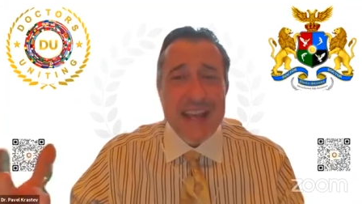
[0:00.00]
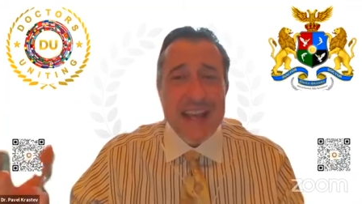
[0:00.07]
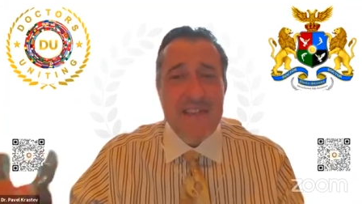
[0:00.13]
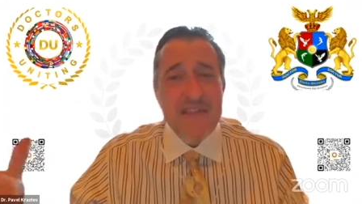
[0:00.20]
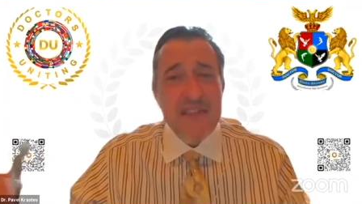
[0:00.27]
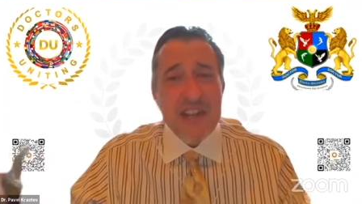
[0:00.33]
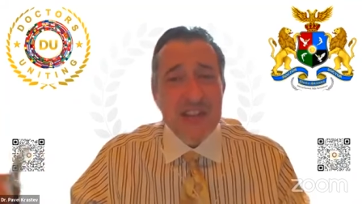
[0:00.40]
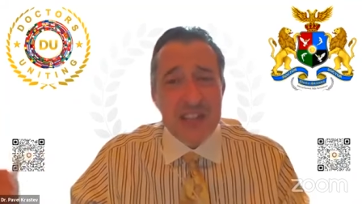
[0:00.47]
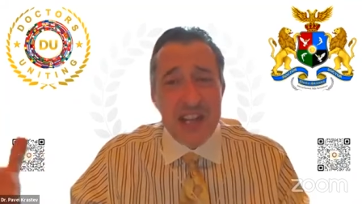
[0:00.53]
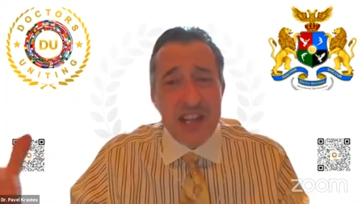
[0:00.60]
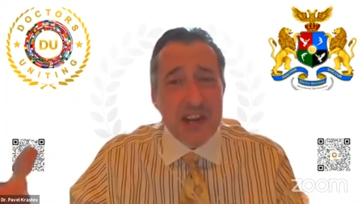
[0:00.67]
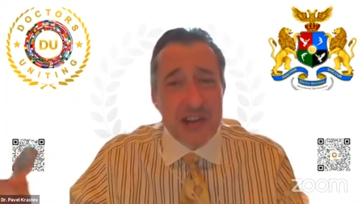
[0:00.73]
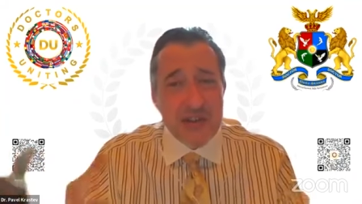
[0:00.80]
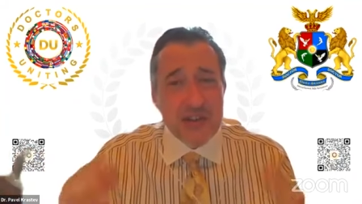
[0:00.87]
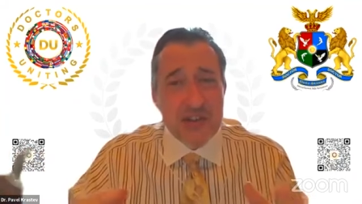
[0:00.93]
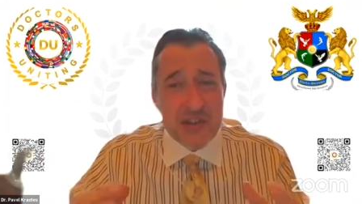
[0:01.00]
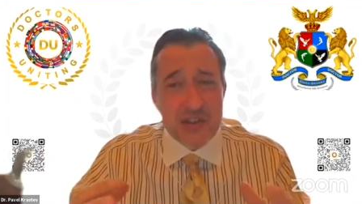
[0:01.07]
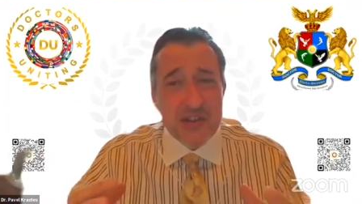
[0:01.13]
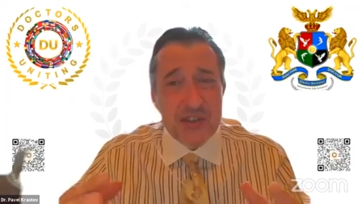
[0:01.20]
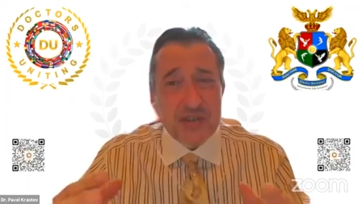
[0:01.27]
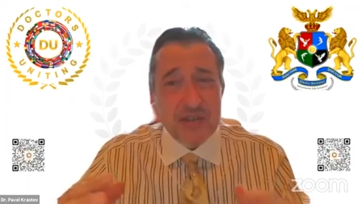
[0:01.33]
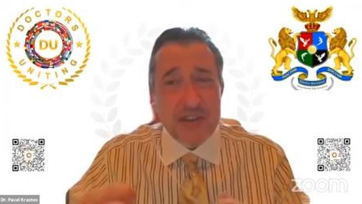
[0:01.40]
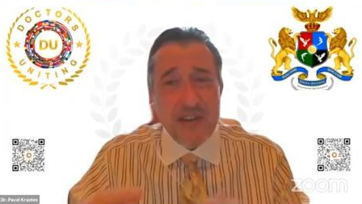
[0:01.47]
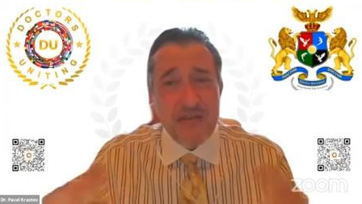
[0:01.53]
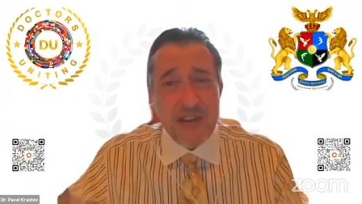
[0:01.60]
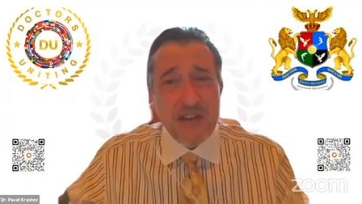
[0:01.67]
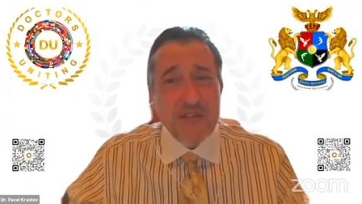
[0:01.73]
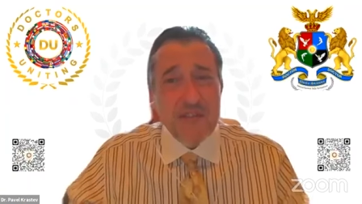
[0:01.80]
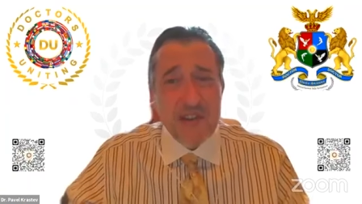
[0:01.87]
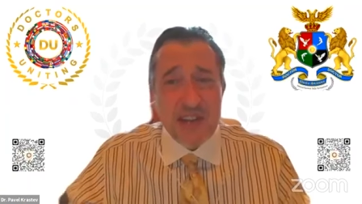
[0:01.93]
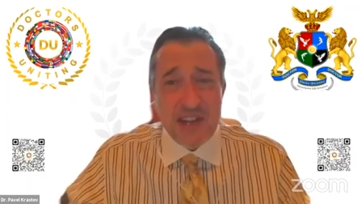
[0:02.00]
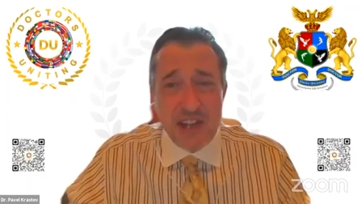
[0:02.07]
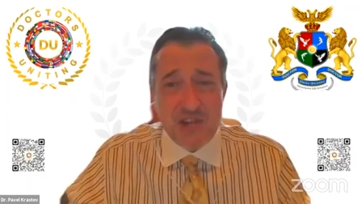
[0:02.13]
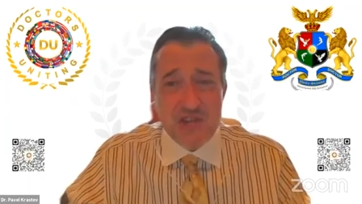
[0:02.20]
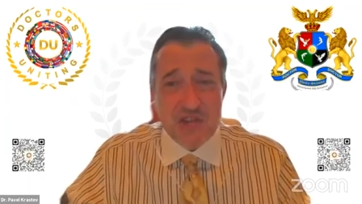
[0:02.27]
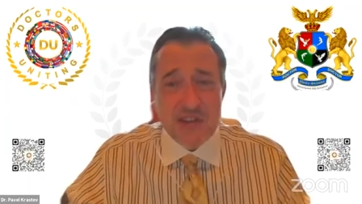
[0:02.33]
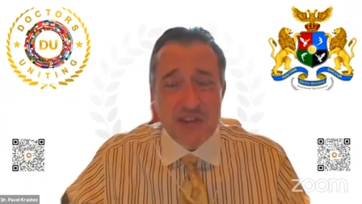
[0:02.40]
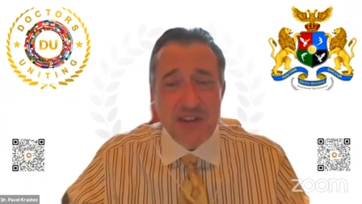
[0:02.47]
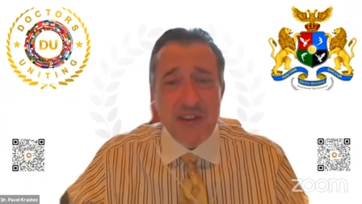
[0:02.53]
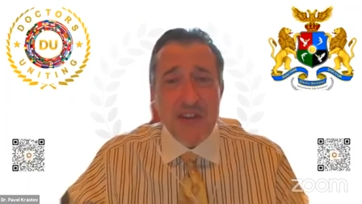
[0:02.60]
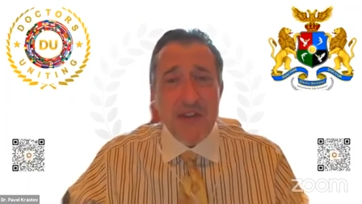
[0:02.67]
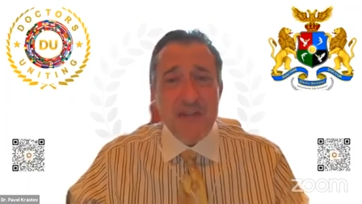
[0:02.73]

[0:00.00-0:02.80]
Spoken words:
if there's 10 artists involved in the kitchen.